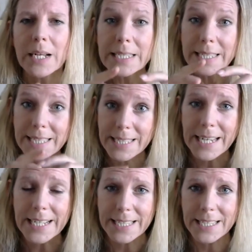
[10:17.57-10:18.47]

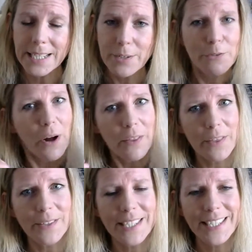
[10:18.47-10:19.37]
sit rather
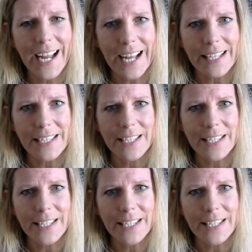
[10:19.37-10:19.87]
than stand.